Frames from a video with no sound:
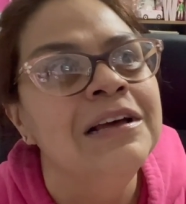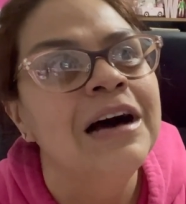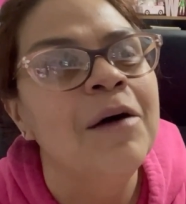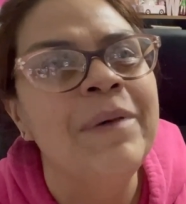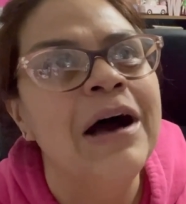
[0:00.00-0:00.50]

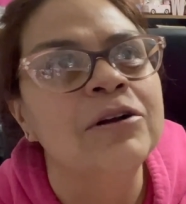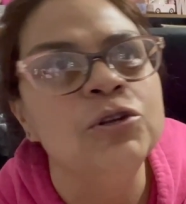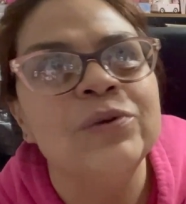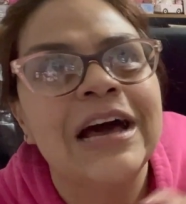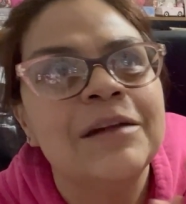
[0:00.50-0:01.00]
About
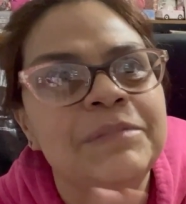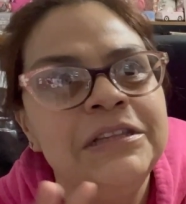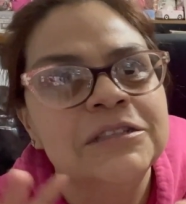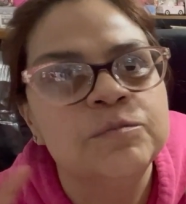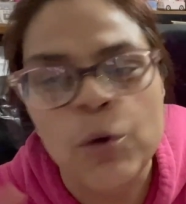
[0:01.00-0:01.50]
you gotta be
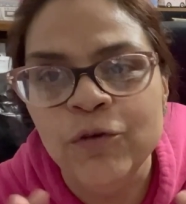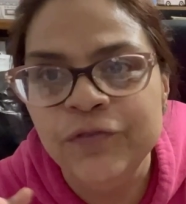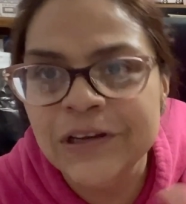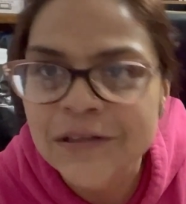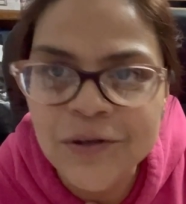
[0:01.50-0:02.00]
this
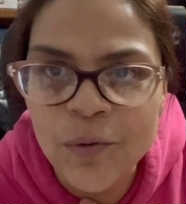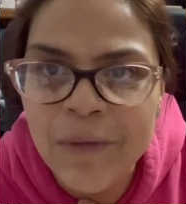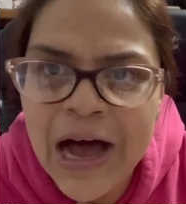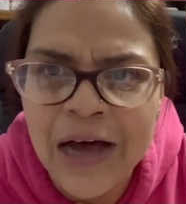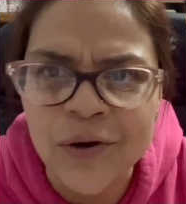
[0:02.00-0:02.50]
perfect little
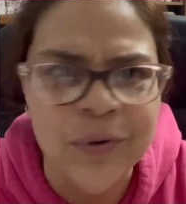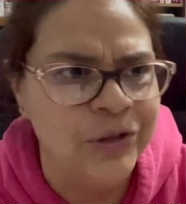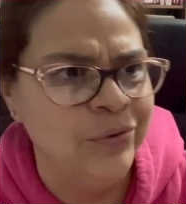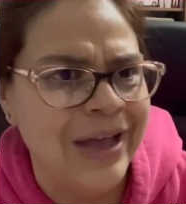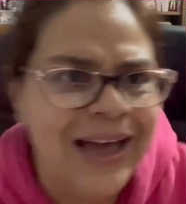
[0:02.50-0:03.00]
model and
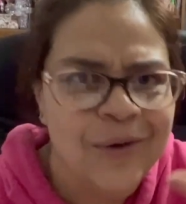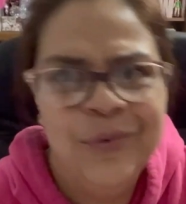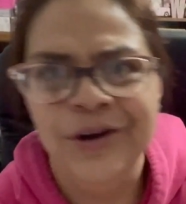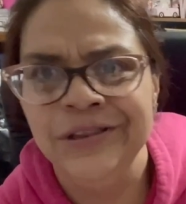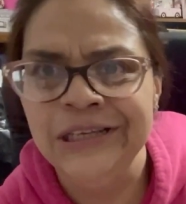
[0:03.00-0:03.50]
you gotta
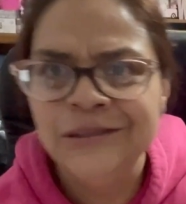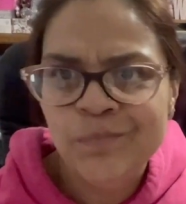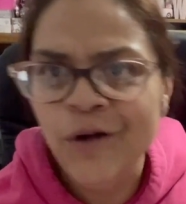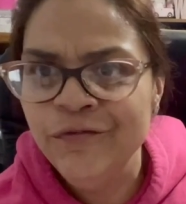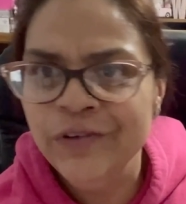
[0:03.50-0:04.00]
wear these
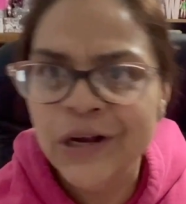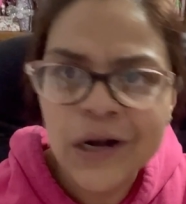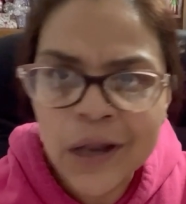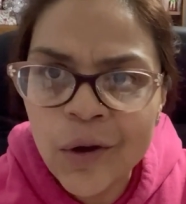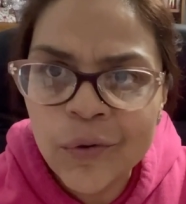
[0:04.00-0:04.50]
perfect
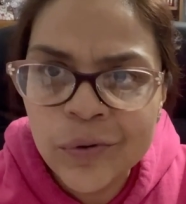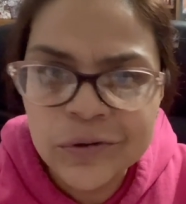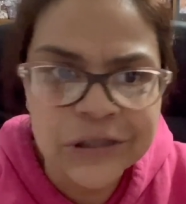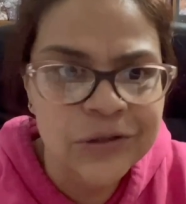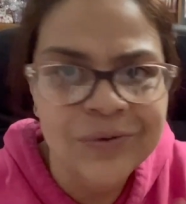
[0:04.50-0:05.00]

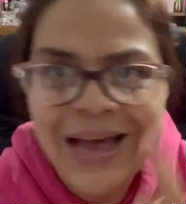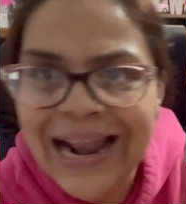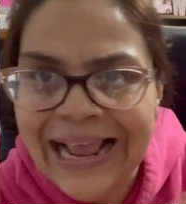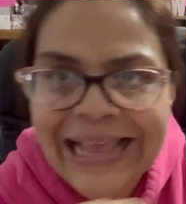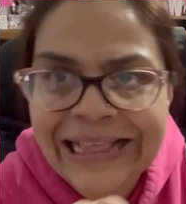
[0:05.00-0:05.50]
clothes and you
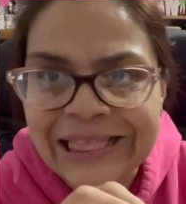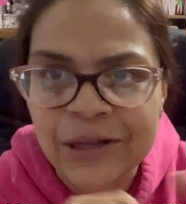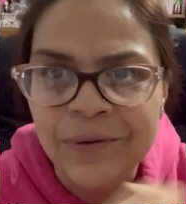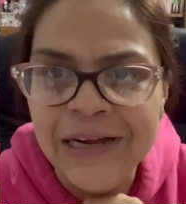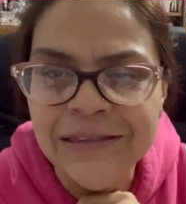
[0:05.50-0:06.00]
gotta eat the
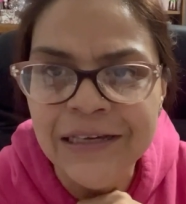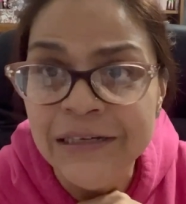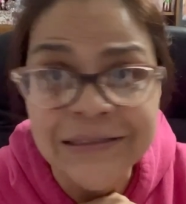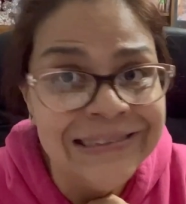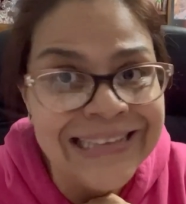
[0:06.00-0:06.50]
right
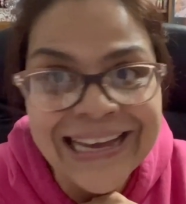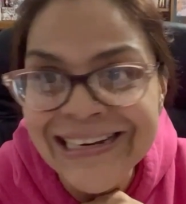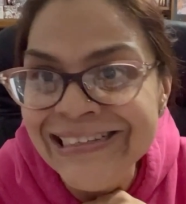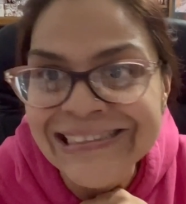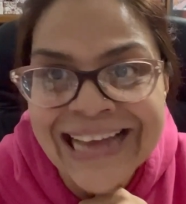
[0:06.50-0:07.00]
things. That
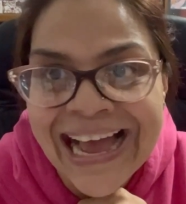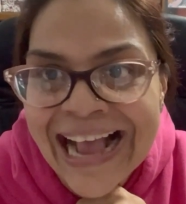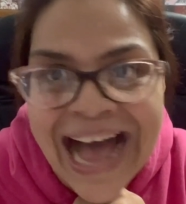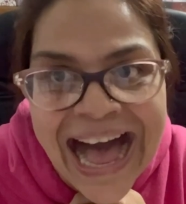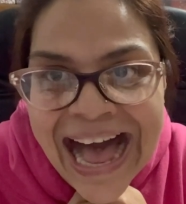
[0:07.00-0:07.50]
is not
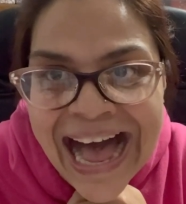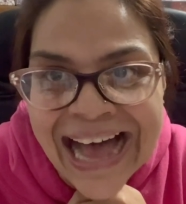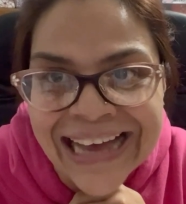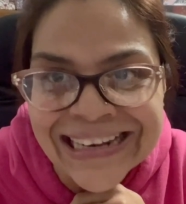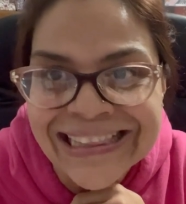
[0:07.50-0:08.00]

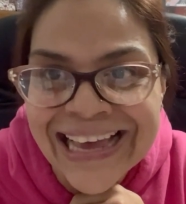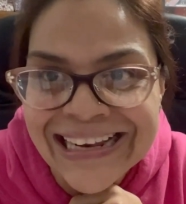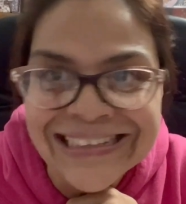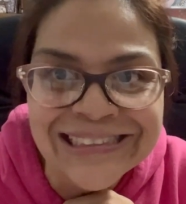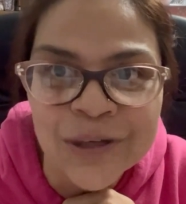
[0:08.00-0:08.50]
God. That
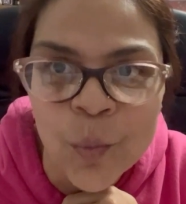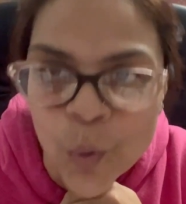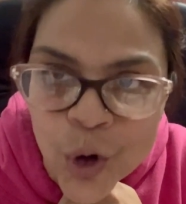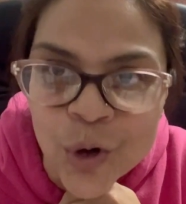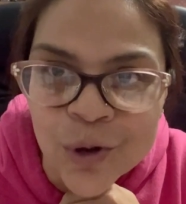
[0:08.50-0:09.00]
is the
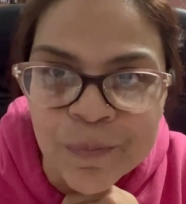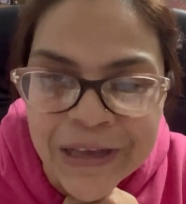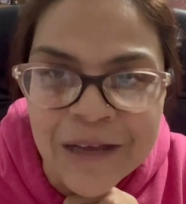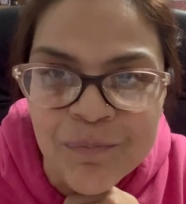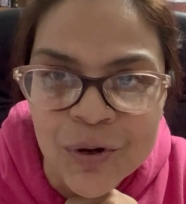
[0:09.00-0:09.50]
world,
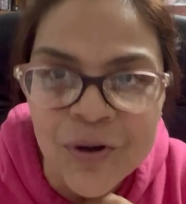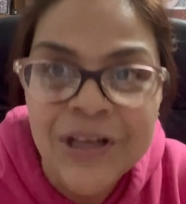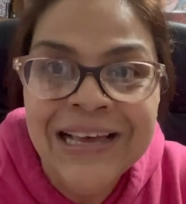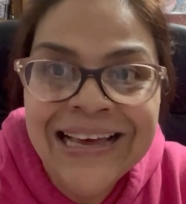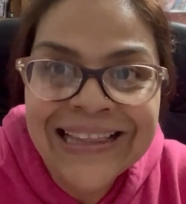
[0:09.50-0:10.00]
people.
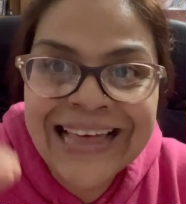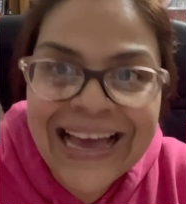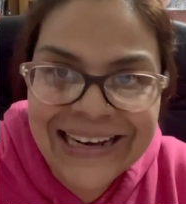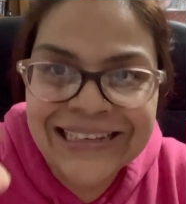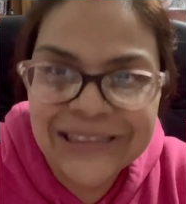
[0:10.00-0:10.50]

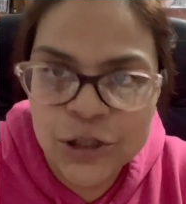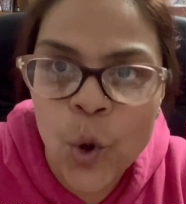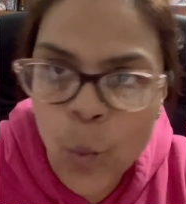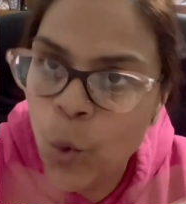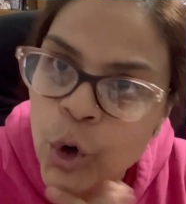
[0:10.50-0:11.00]
That is the
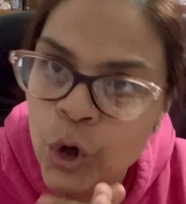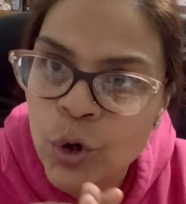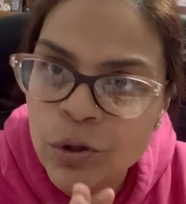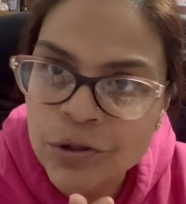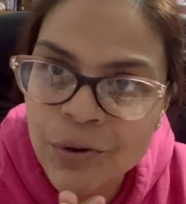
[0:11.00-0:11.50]

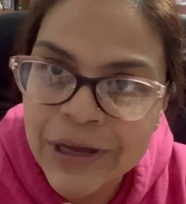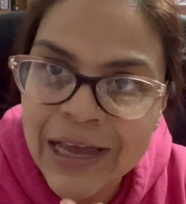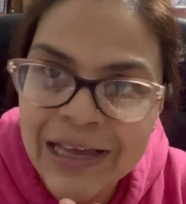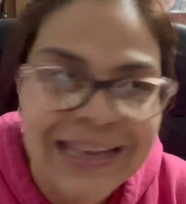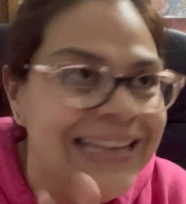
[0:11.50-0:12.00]
world,
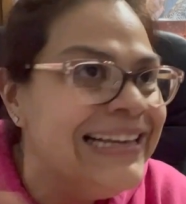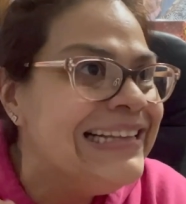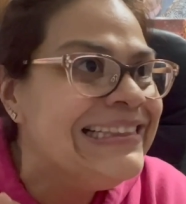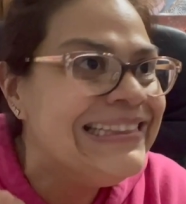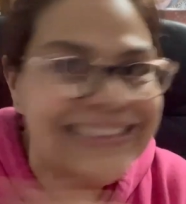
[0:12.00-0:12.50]
okay?
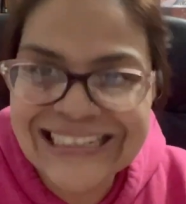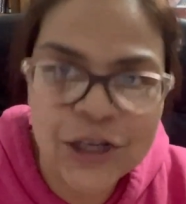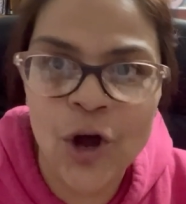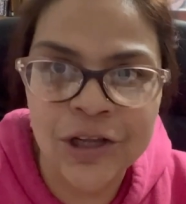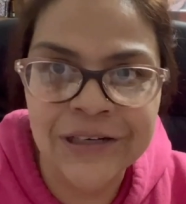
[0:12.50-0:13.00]
That's
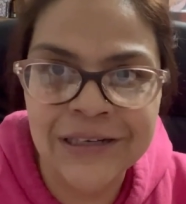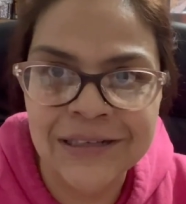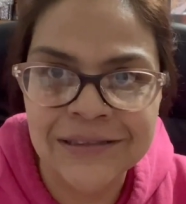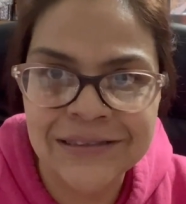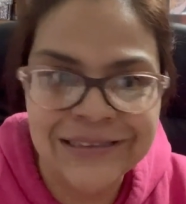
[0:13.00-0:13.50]
all it
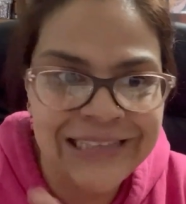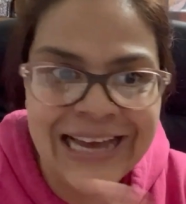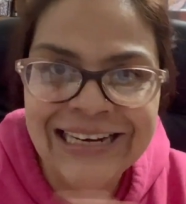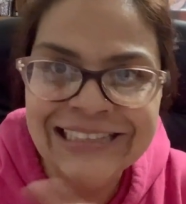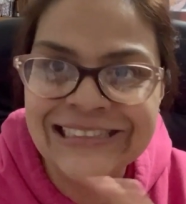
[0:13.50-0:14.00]
is.
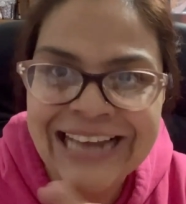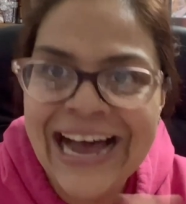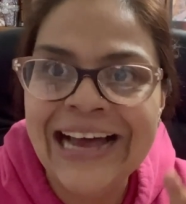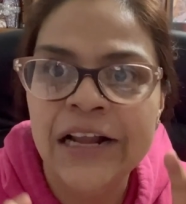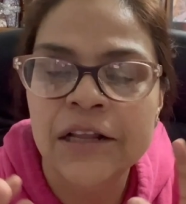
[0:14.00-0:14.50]
That is not